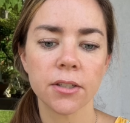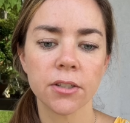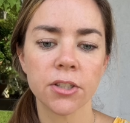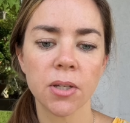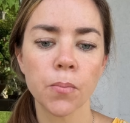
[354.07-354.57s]

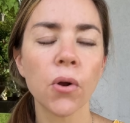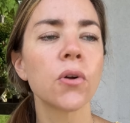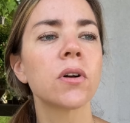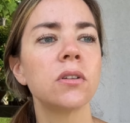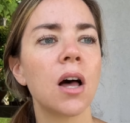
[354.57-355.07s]
She
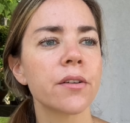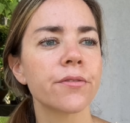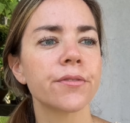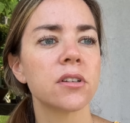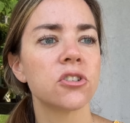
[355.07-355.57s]
broke a lot of
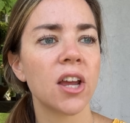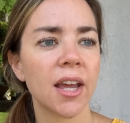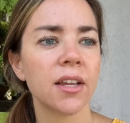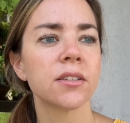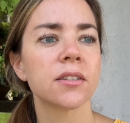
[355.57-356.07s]

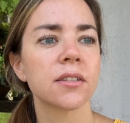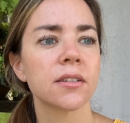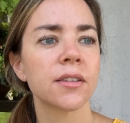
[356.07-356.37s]
chains